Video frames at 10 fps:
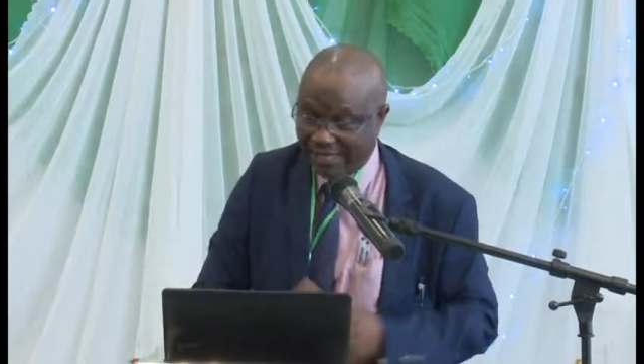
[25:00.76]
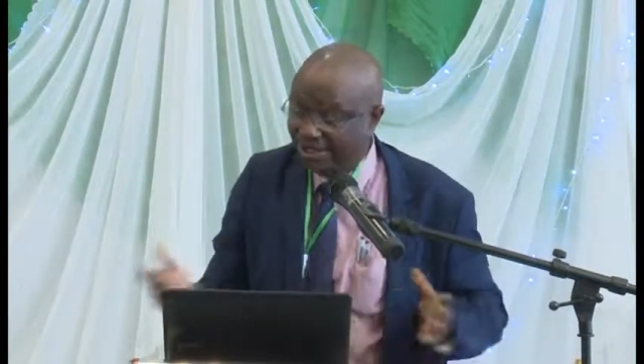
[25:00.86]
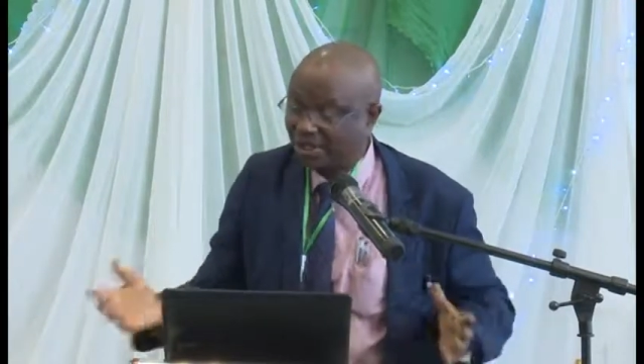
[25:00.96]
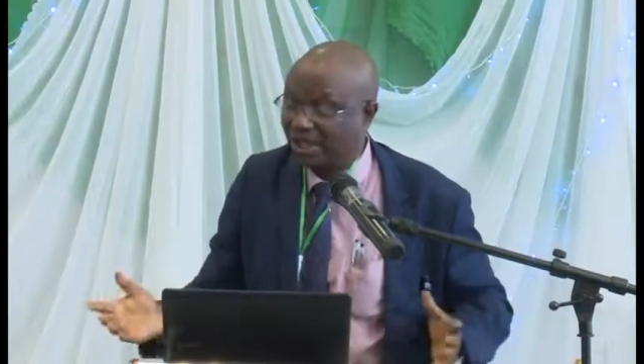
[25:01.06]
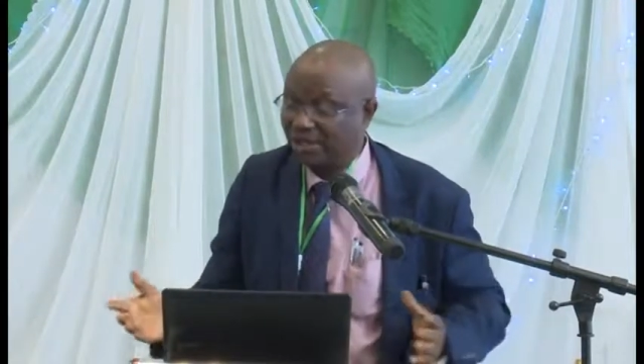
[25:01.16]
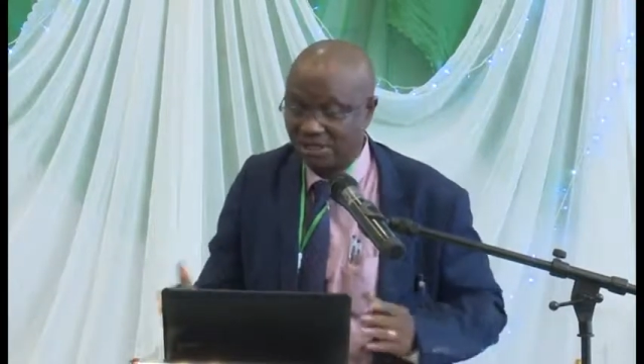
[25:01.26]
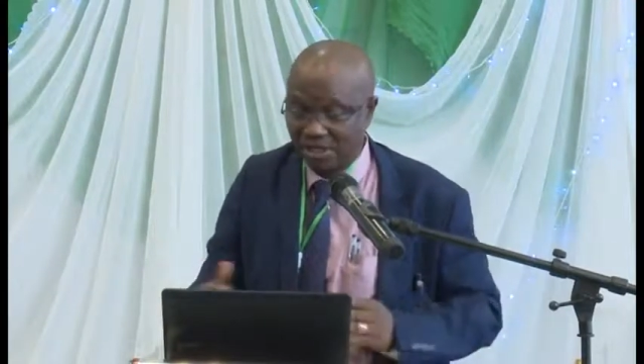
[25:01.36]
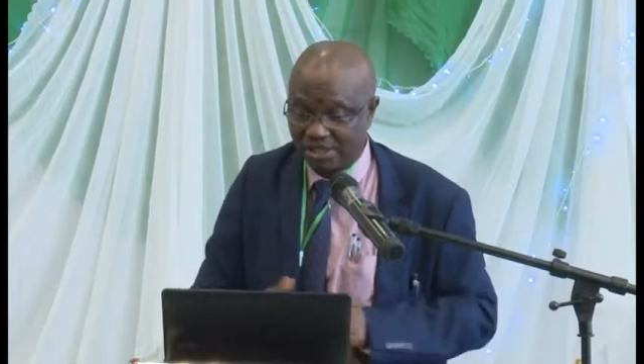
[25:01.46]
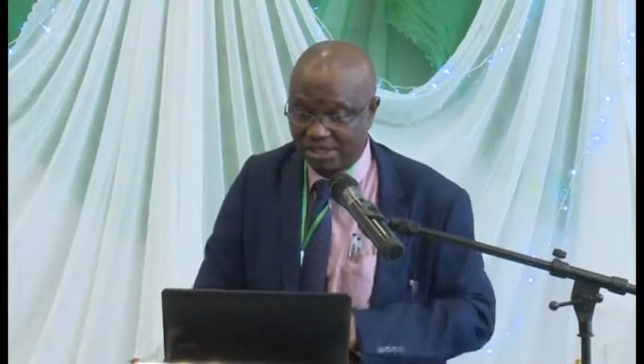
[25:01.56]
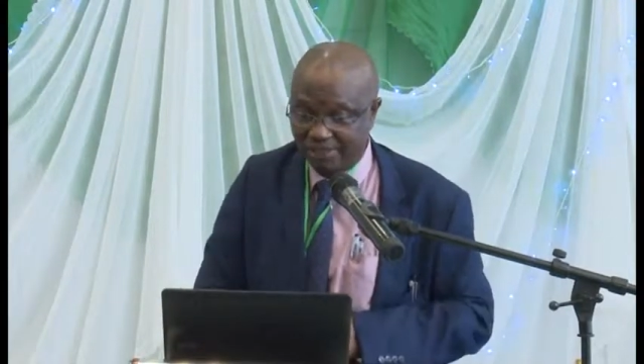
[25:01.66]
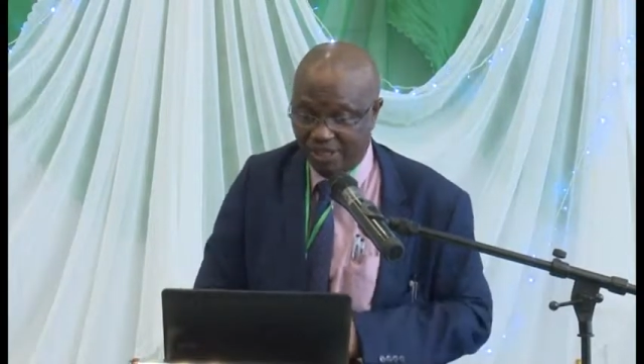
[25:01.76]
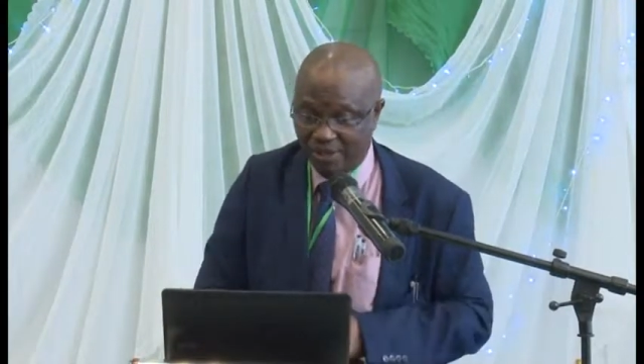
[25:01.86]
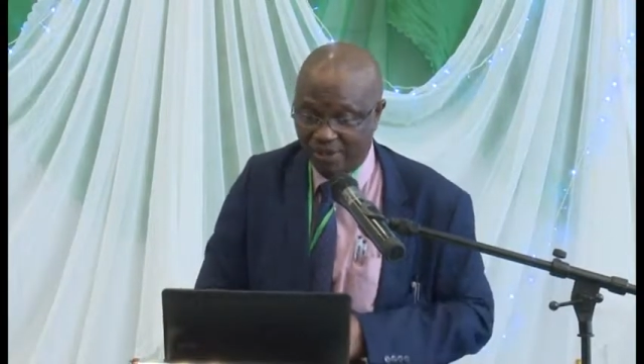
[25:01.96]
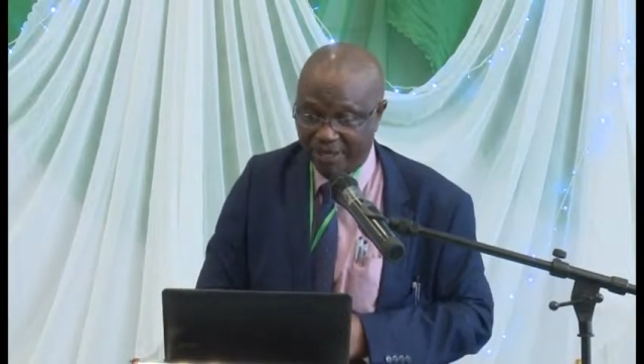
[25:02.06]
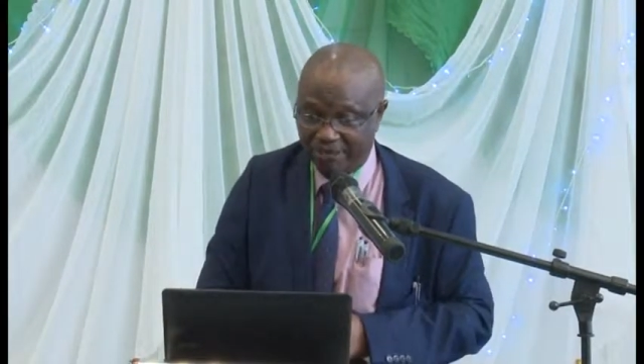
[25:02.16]
natural resources
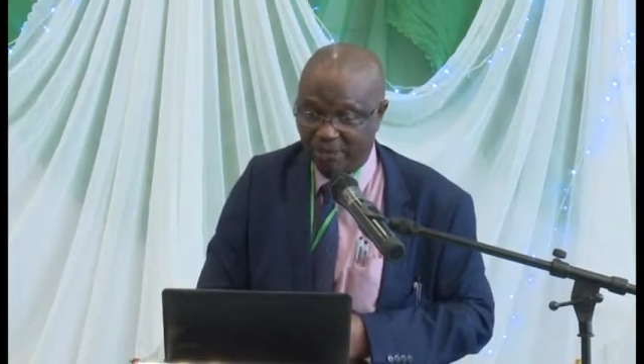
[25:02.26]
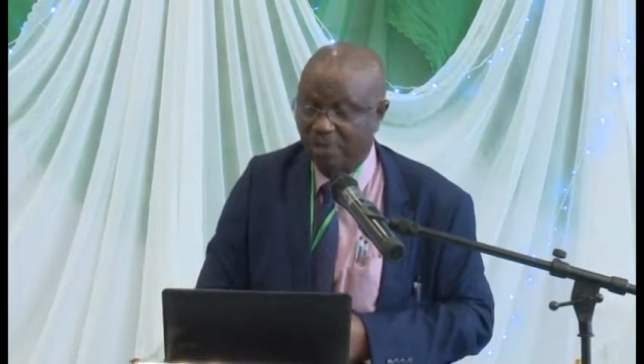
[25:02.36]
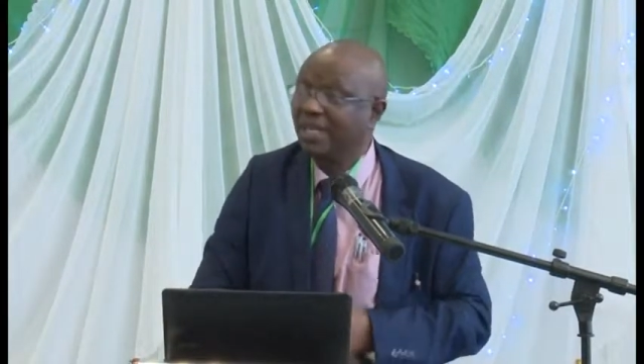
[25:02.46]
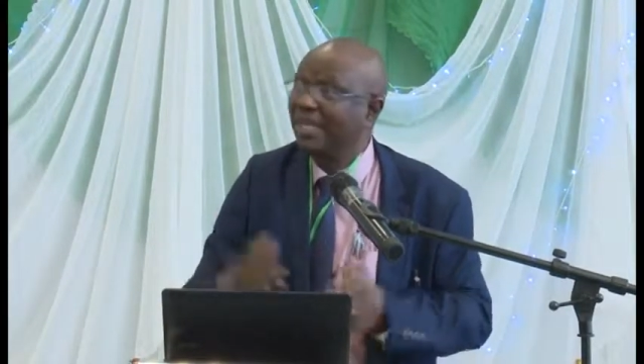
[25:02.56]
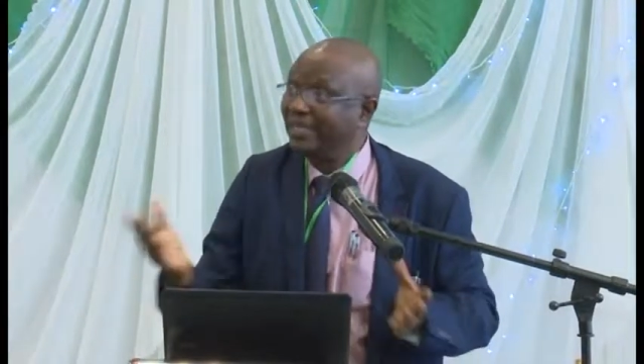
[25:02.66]
development fund,